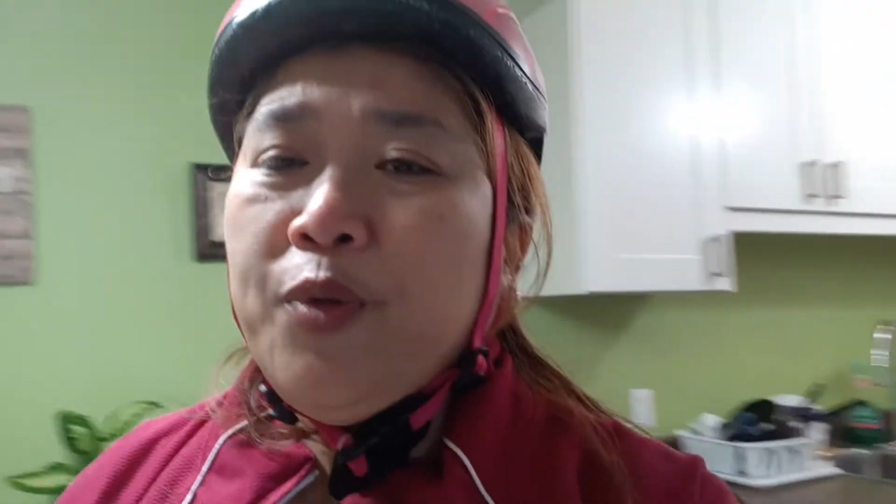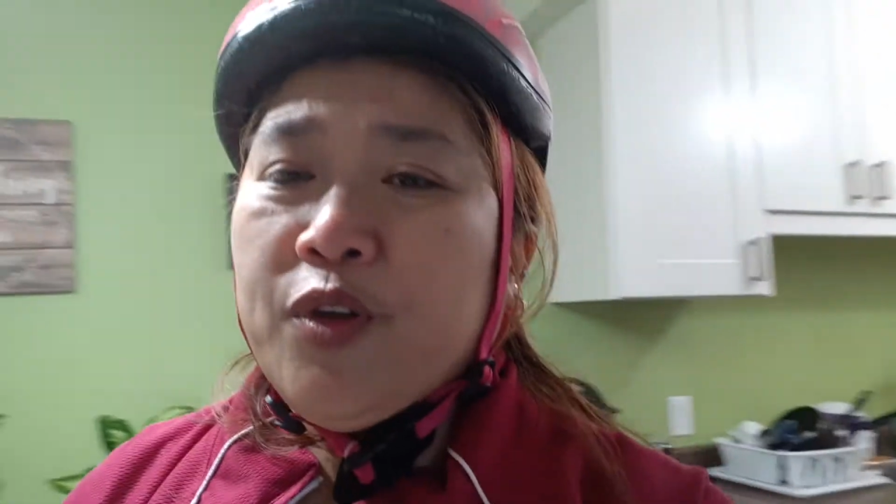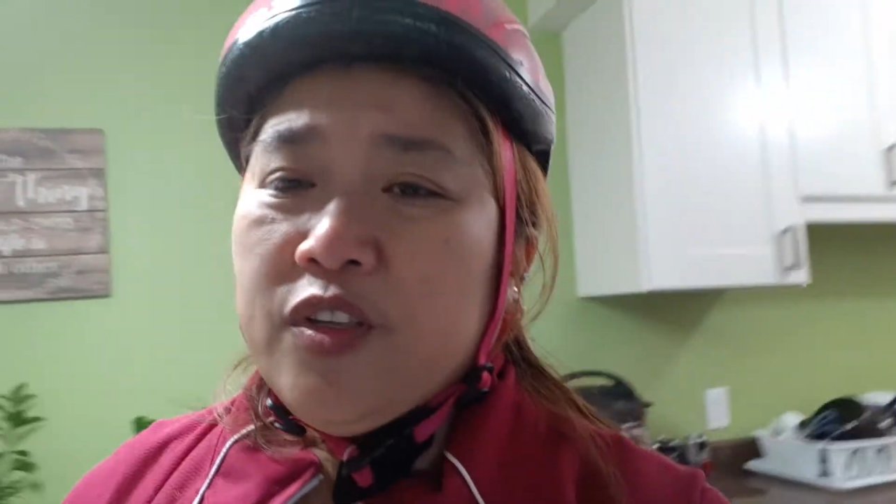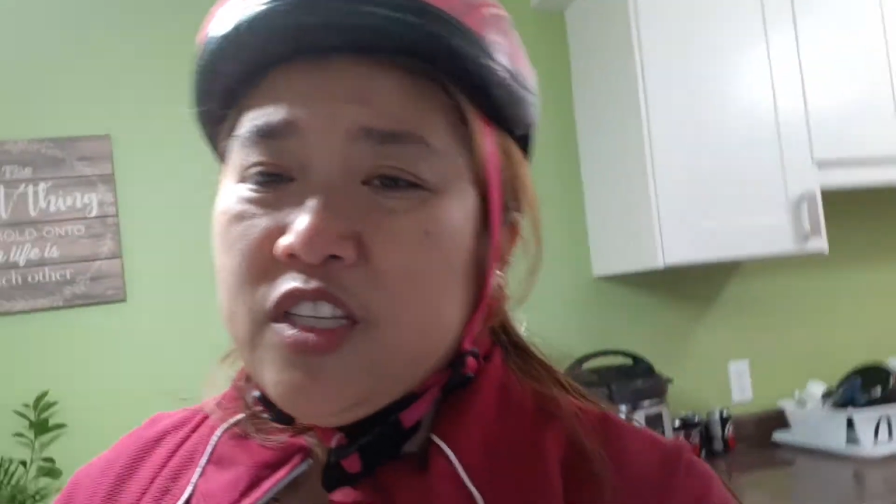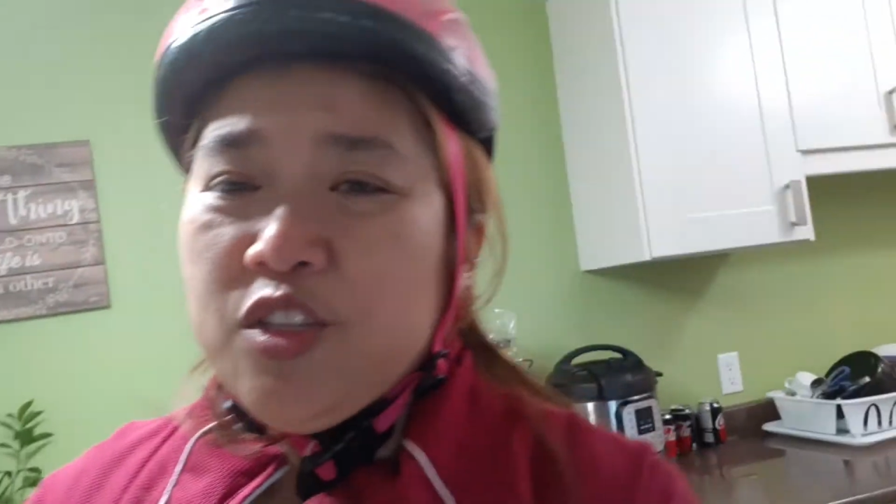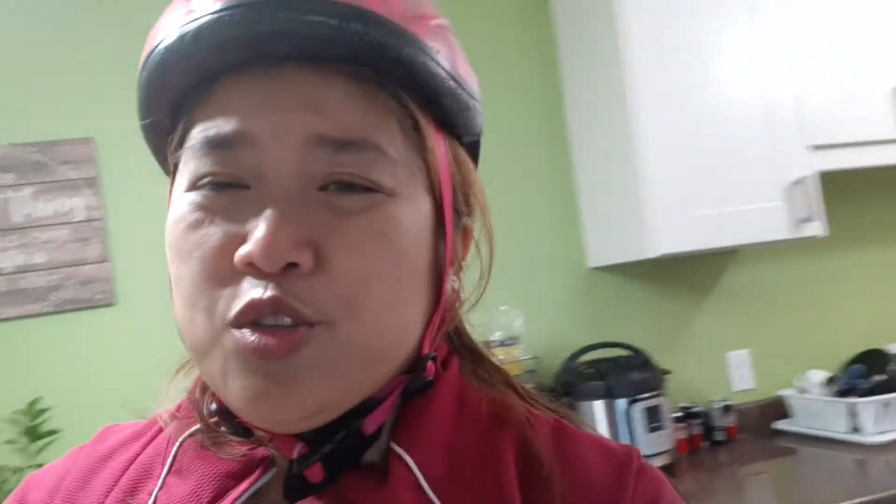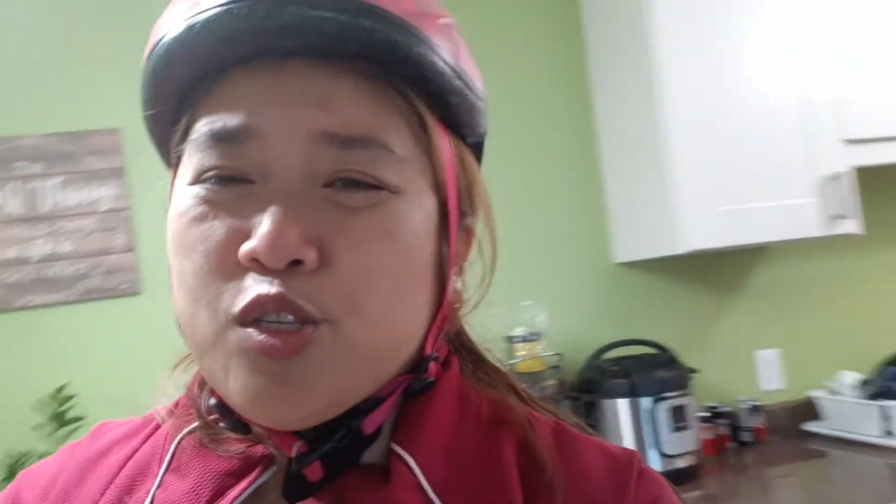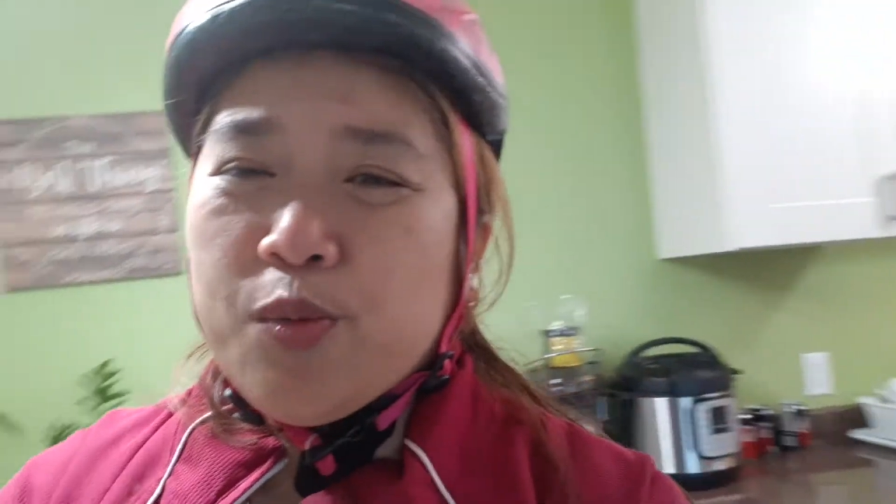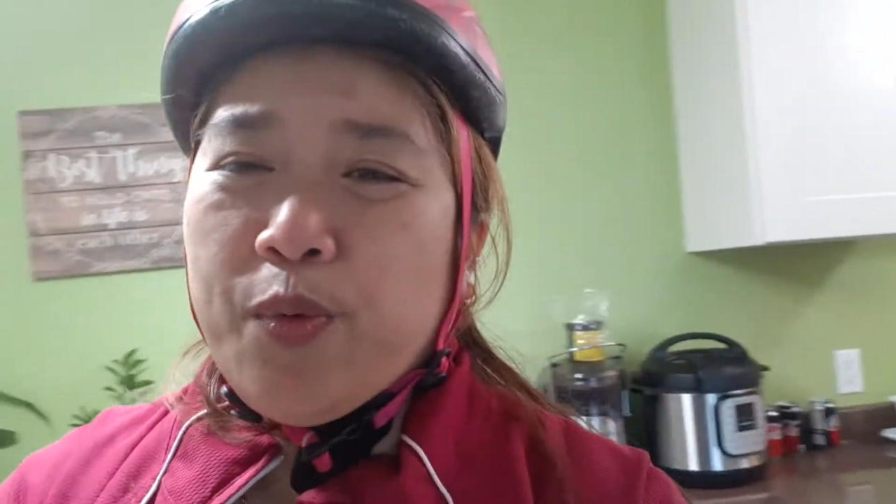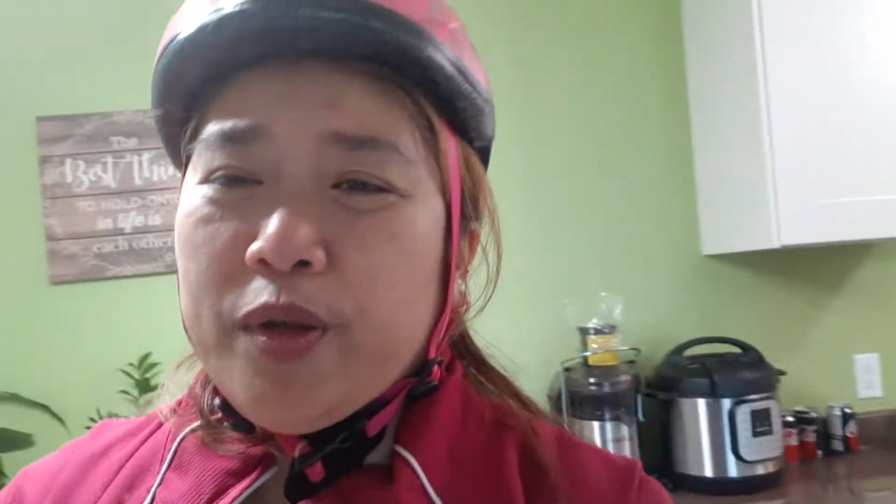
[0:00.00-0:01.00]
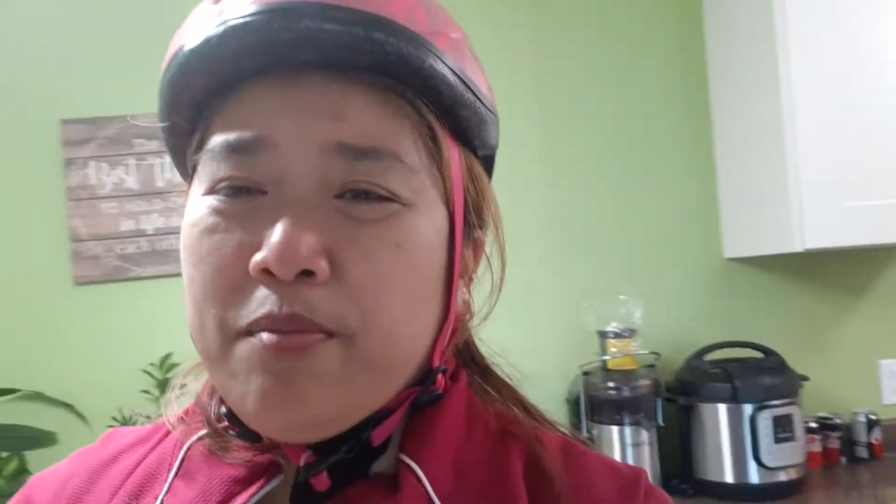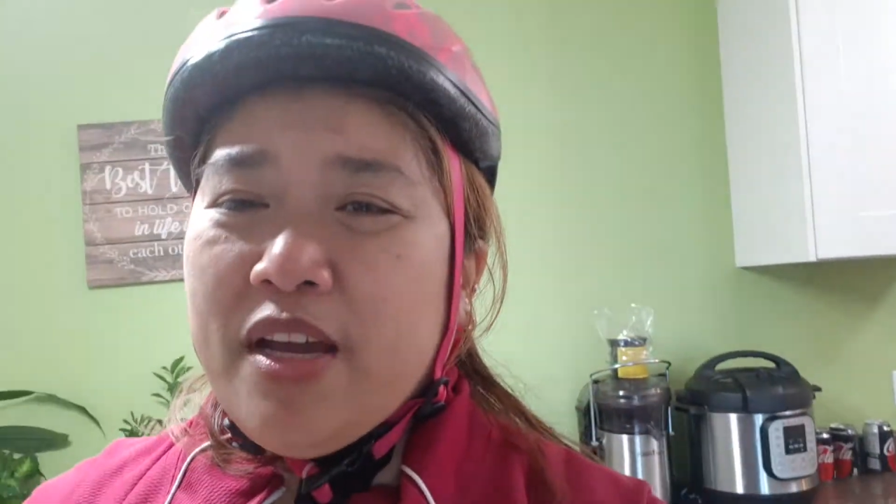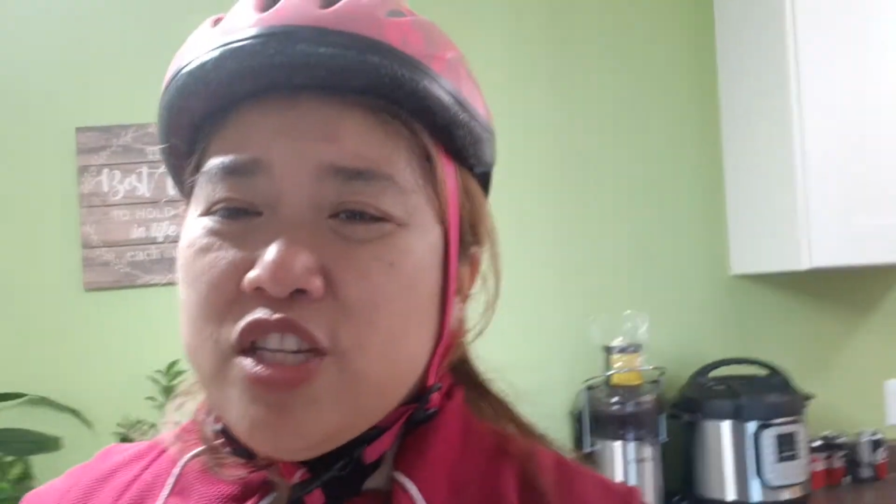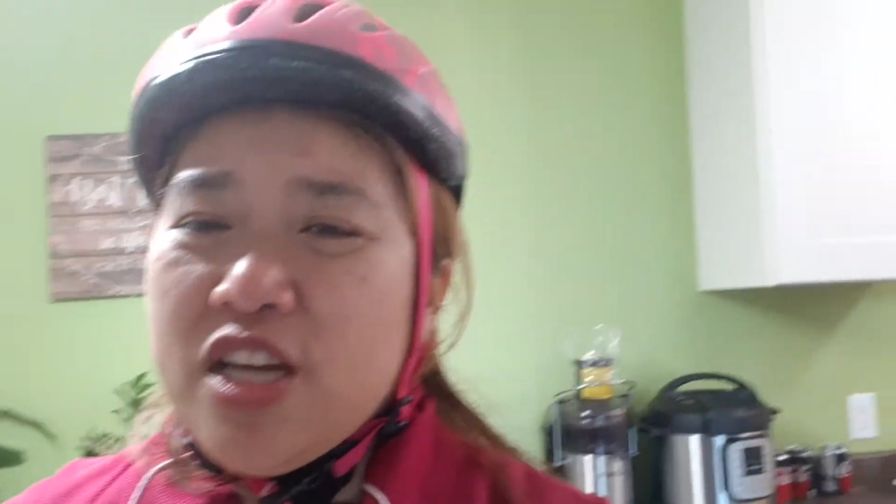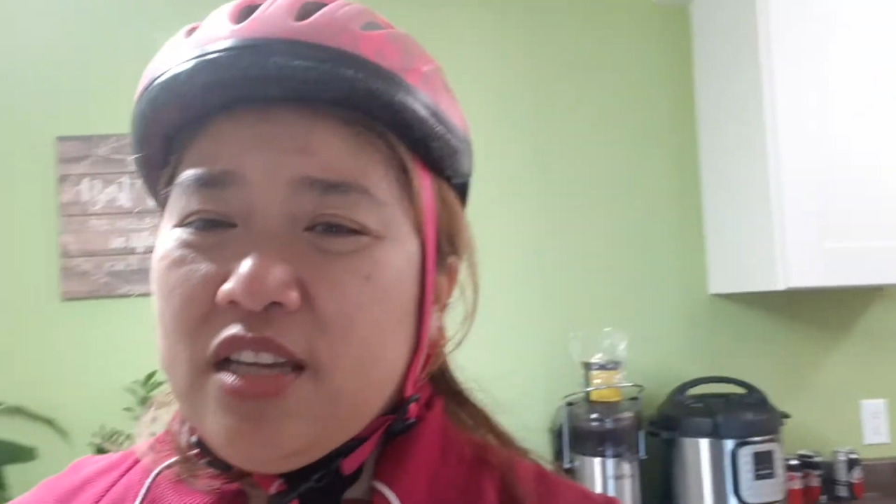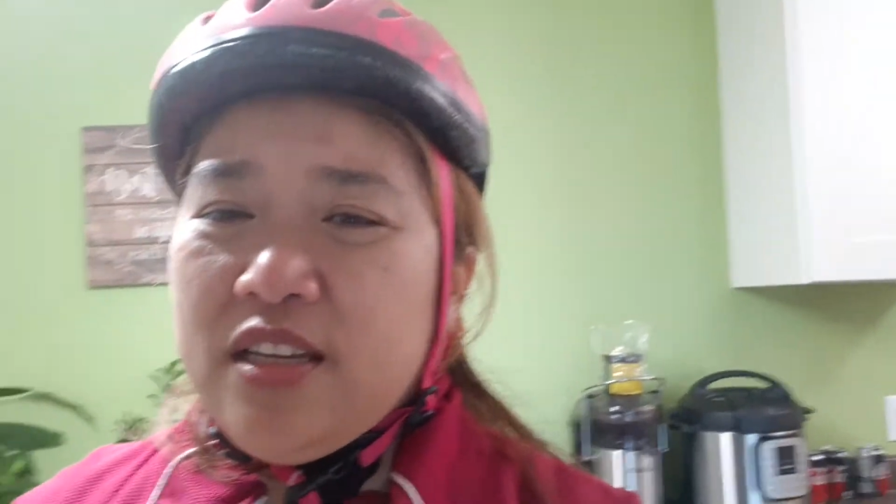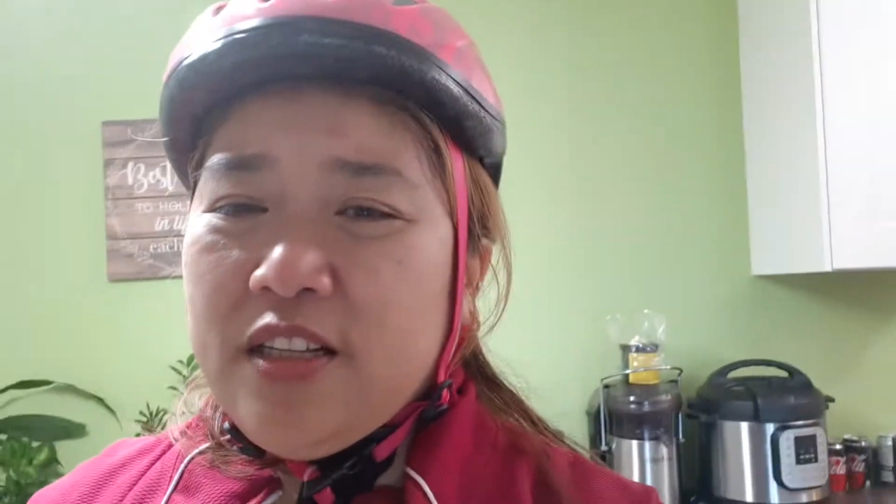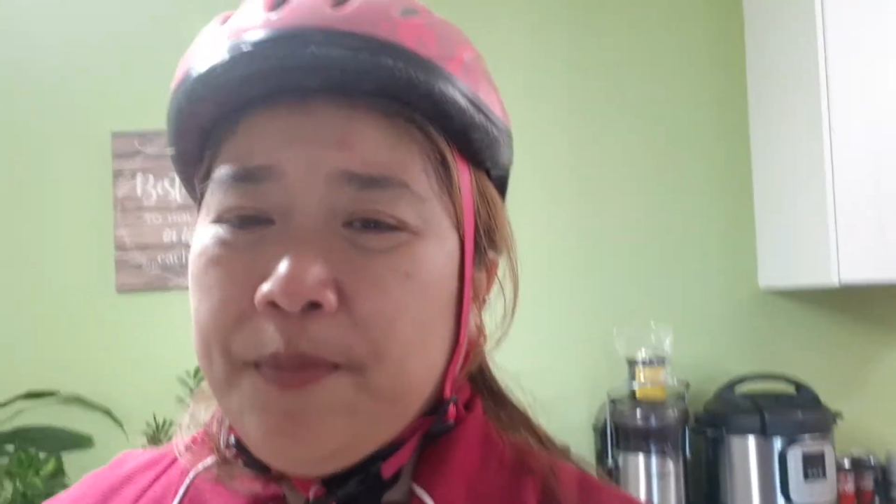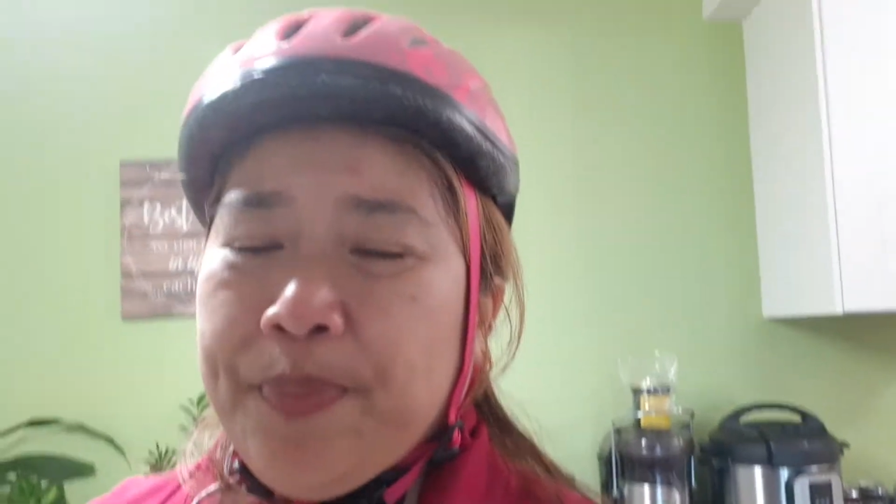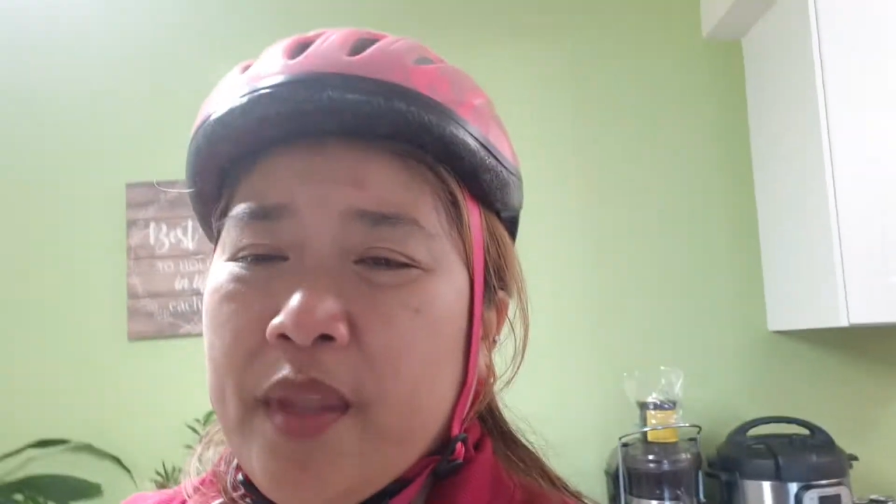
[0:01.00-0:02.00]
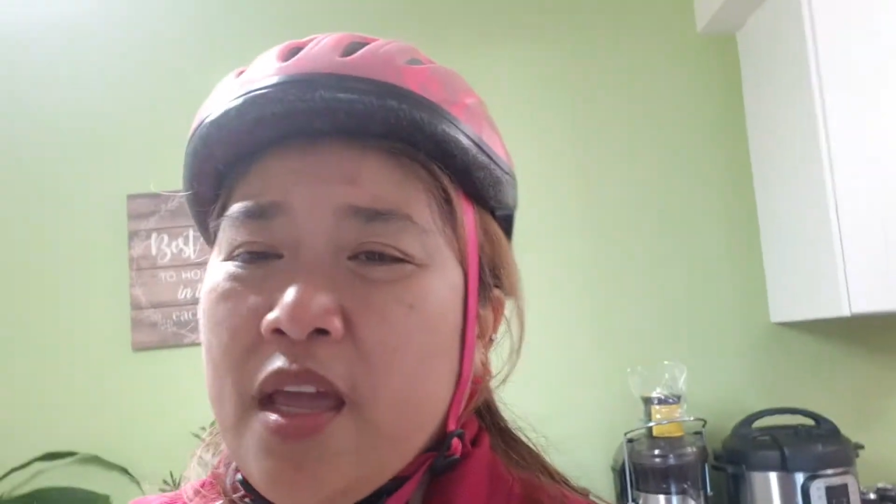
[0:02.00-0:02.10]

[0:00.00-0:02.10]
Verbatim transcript: continue to support my channel